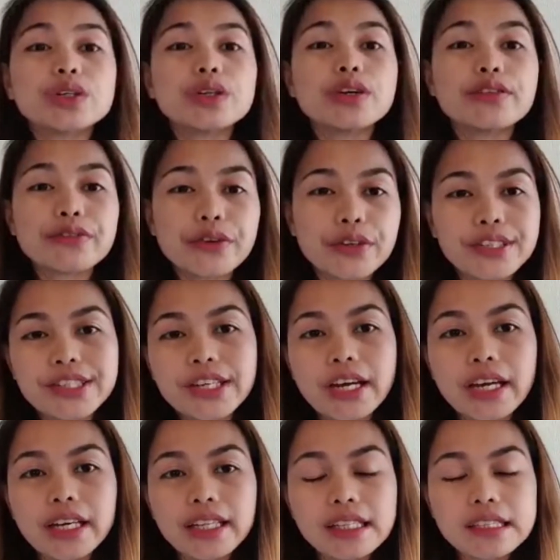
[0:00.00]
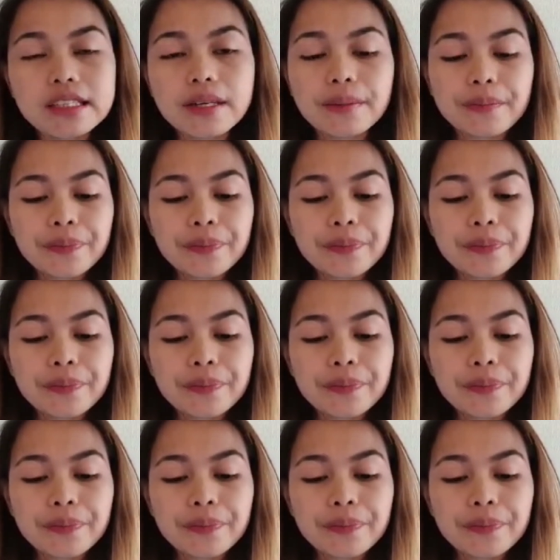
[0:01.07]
of your child.